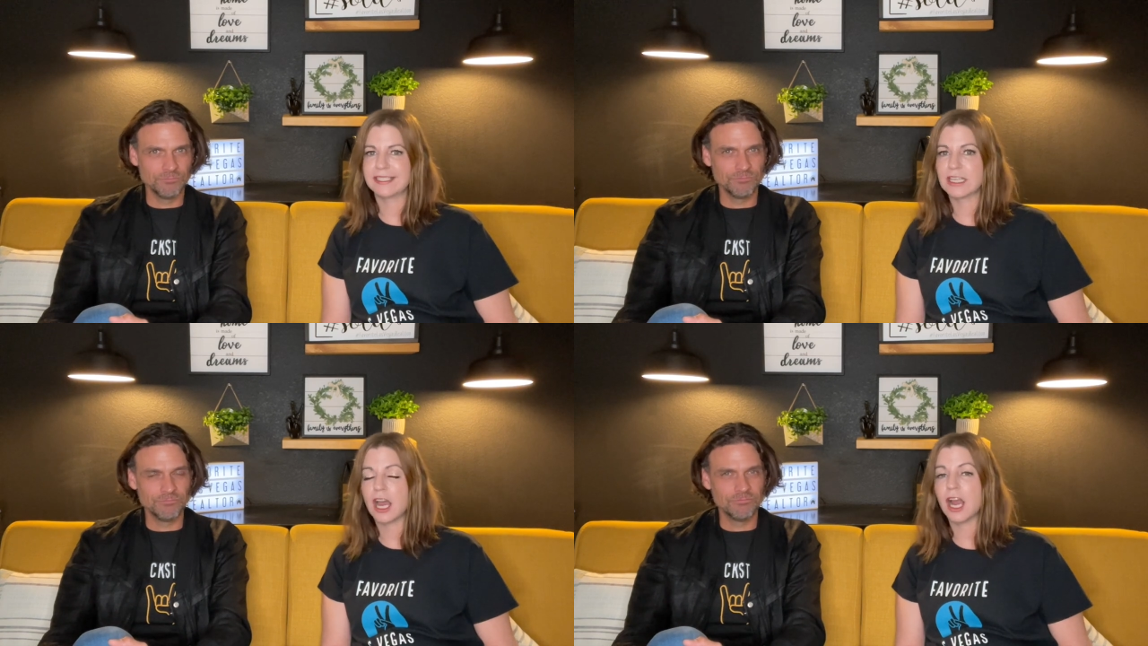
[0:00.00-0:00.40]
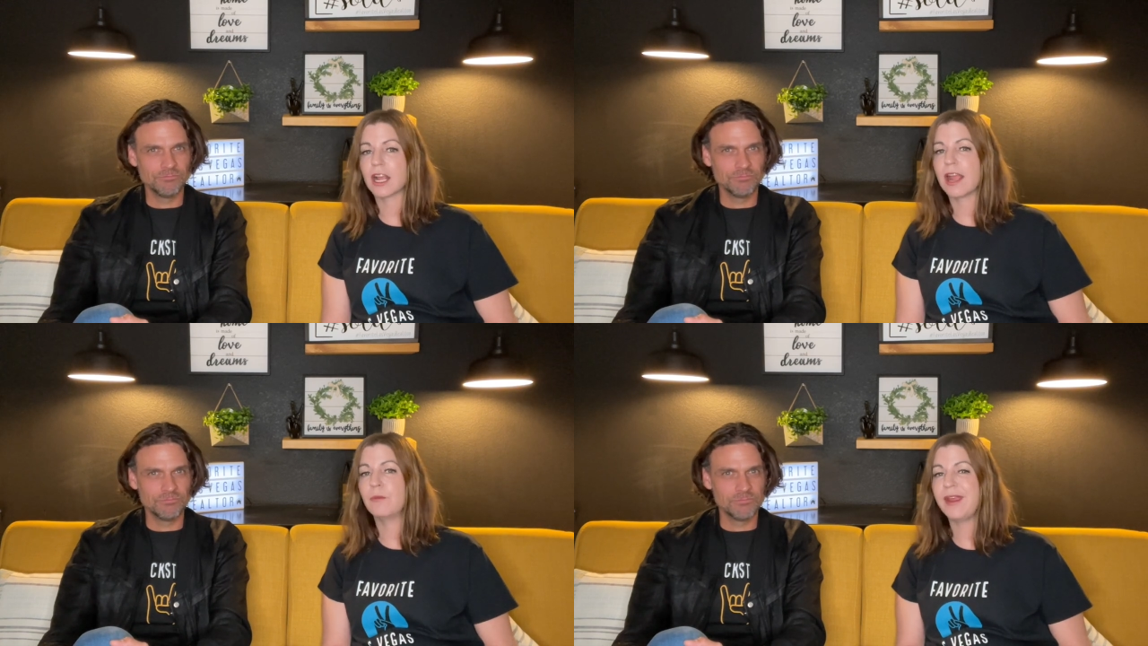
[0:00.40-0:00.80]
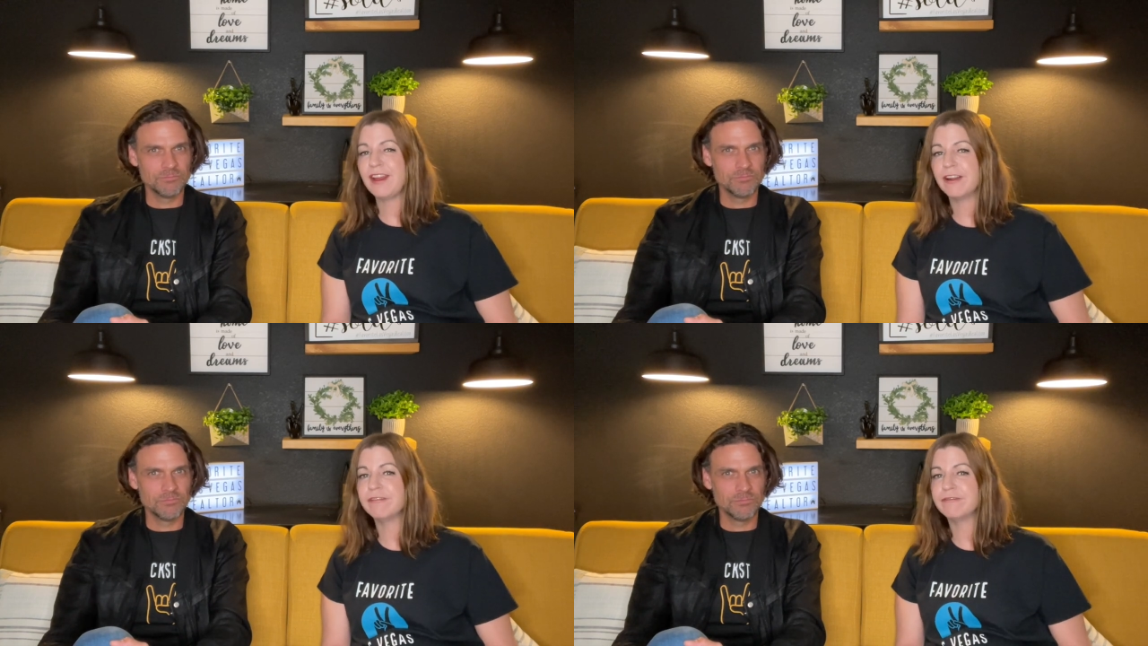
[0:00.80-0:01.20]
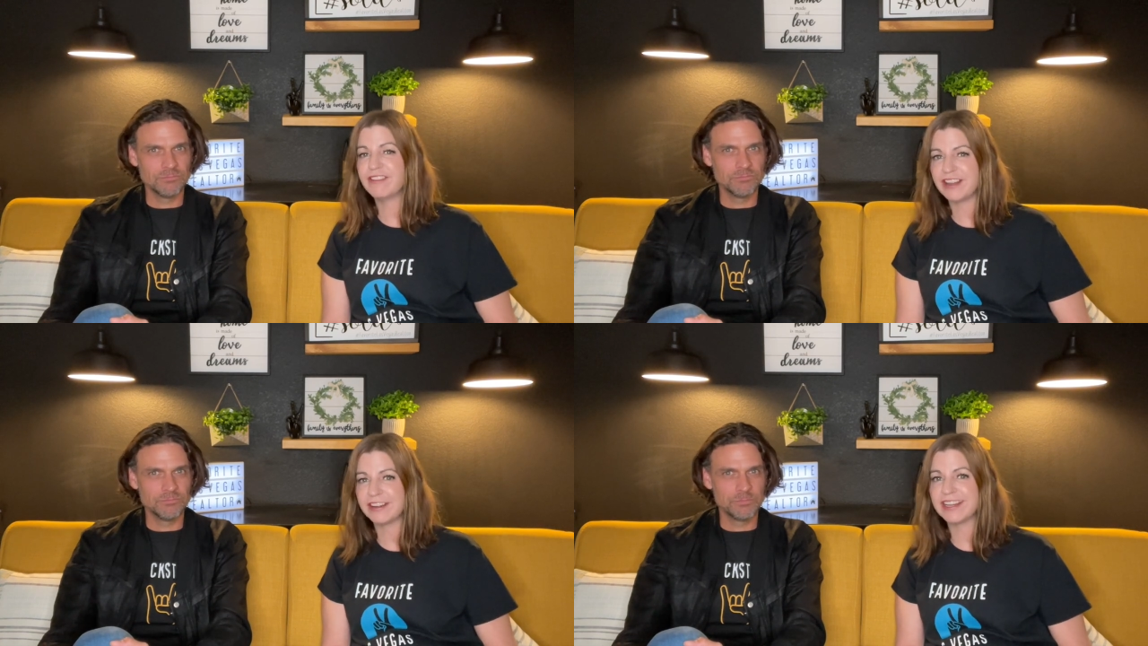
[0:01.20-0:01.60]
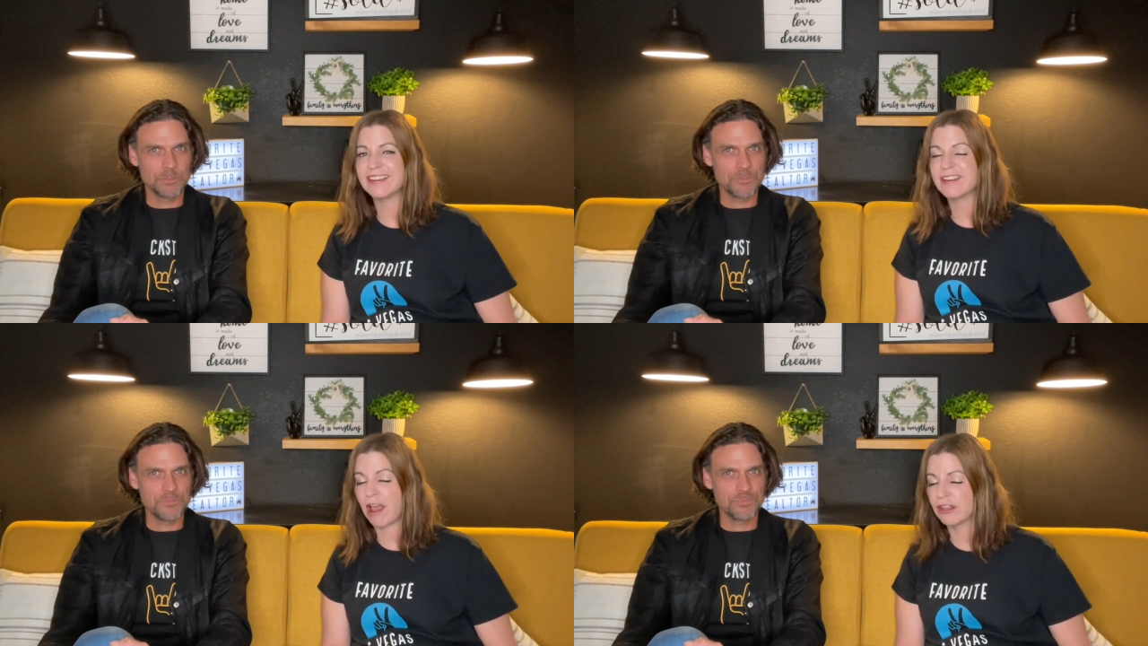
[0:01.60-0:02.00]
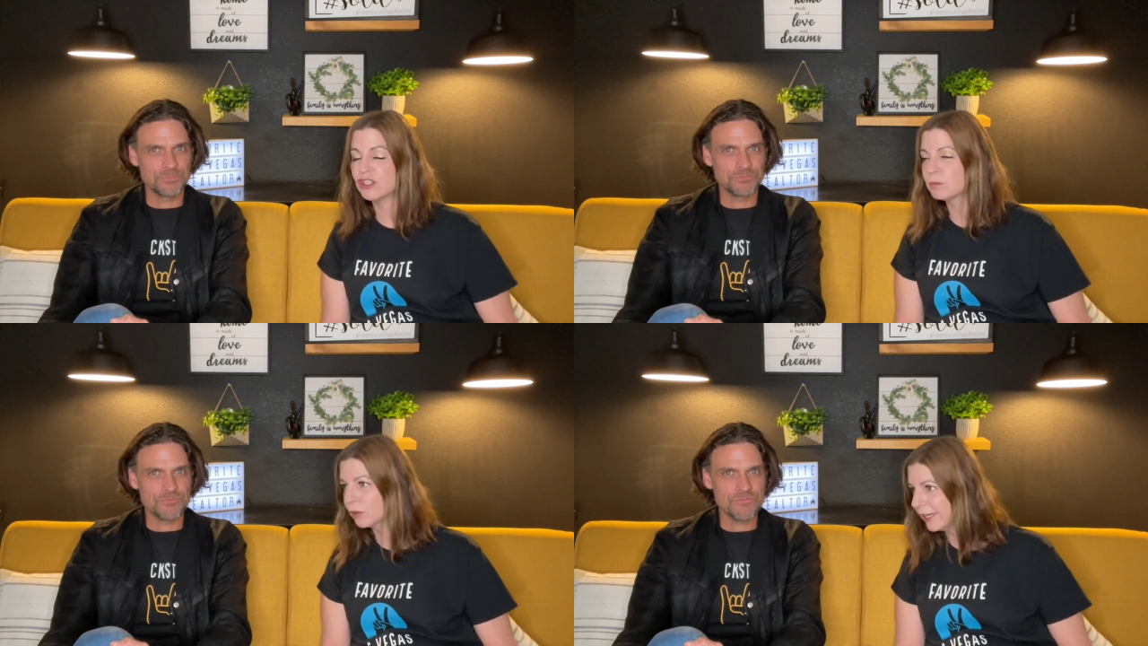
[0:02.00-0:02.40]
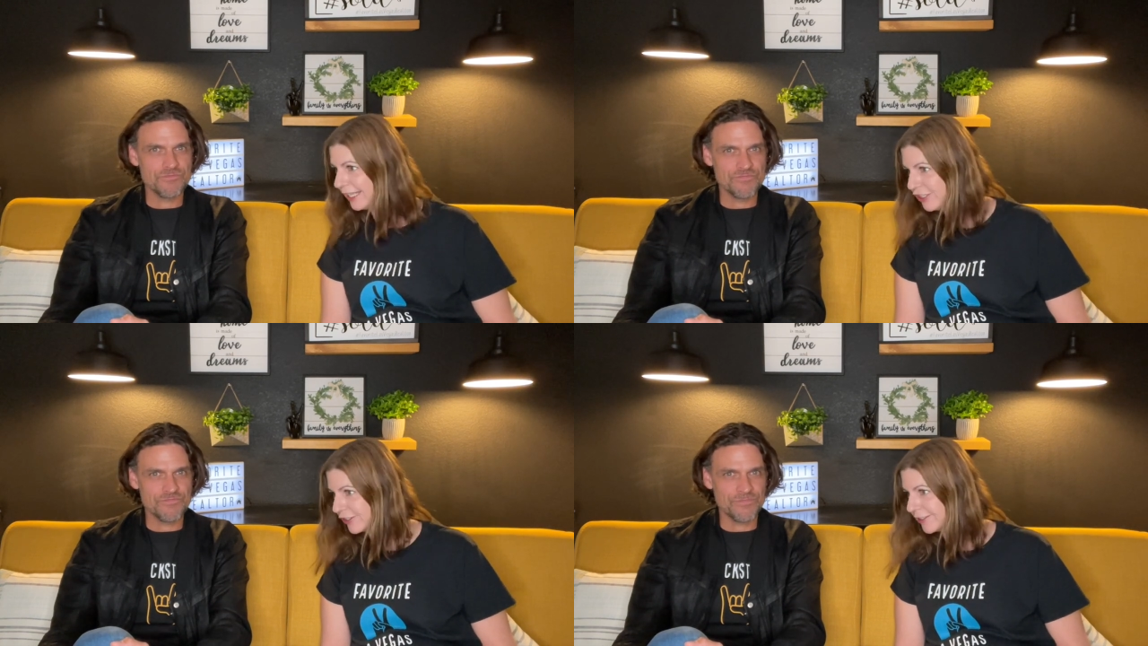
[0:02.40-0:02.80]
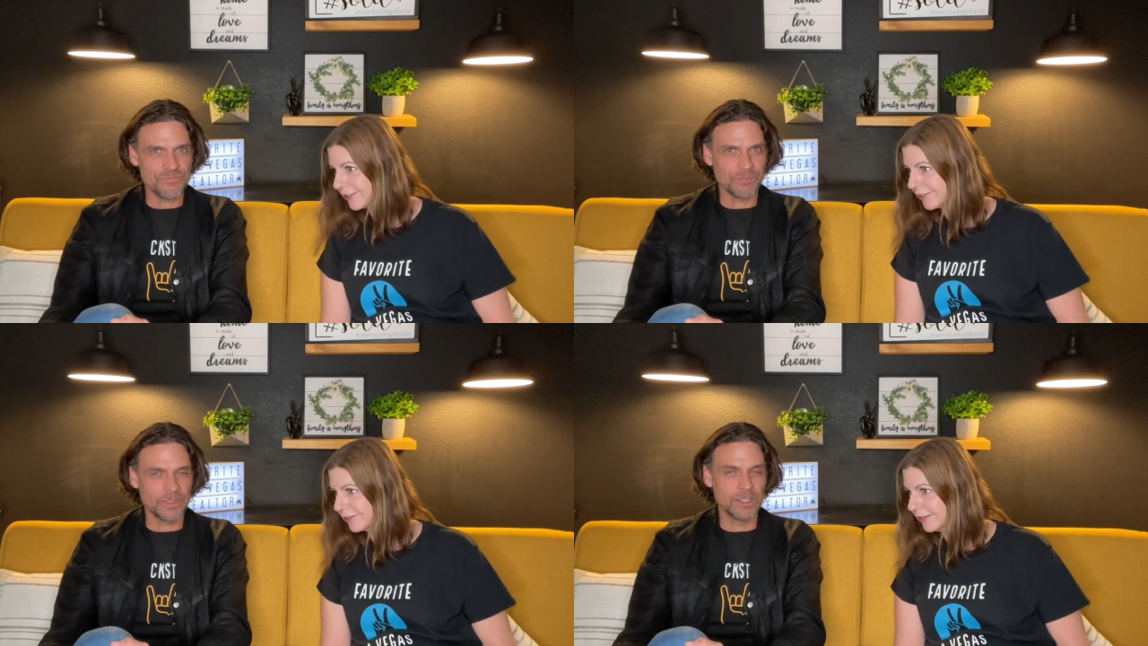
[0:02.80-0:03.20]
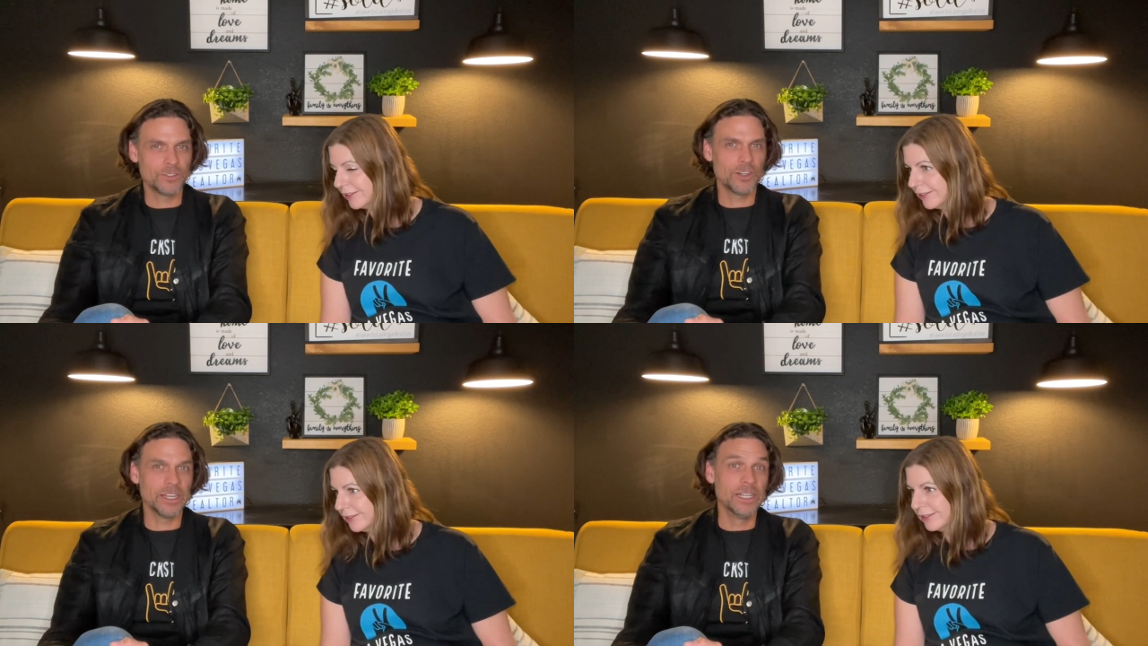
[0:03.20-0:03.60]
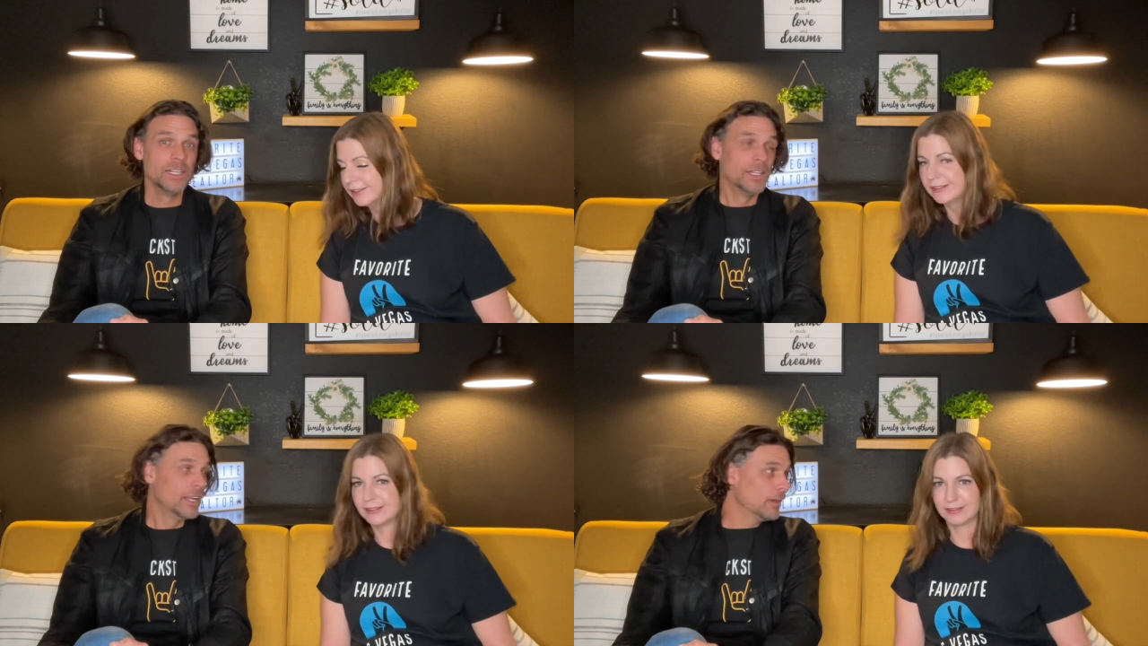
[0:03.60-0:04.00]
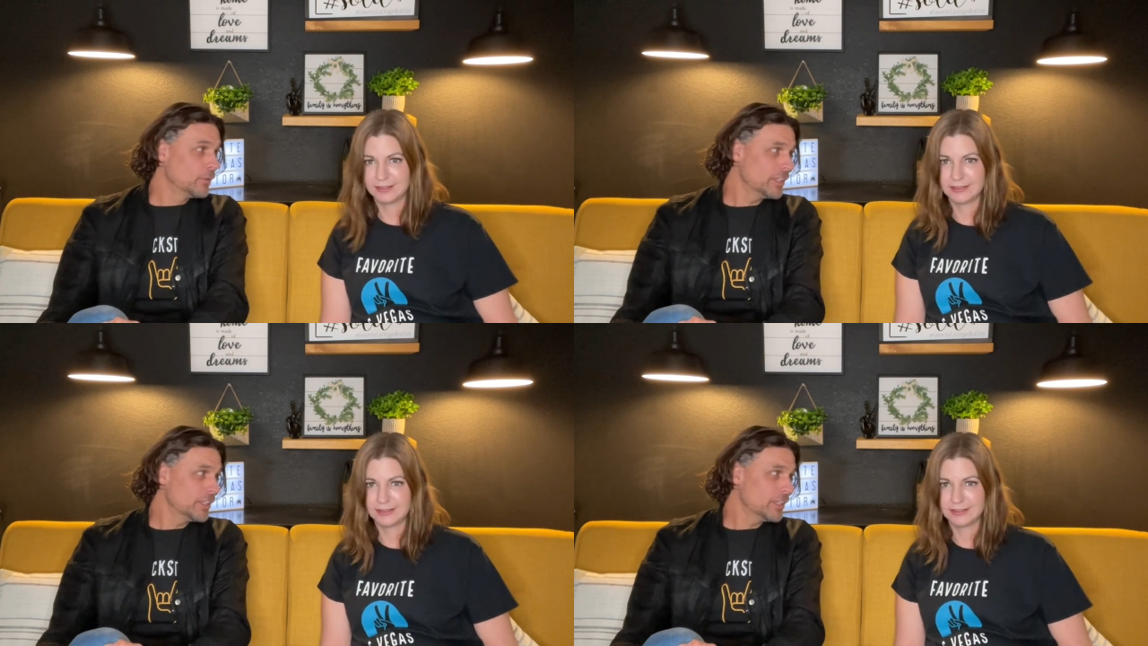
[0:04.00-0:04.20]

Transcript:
Speaker 1: to talk, and we are very knowledgeable agents.
Speaker 2: That's right. And we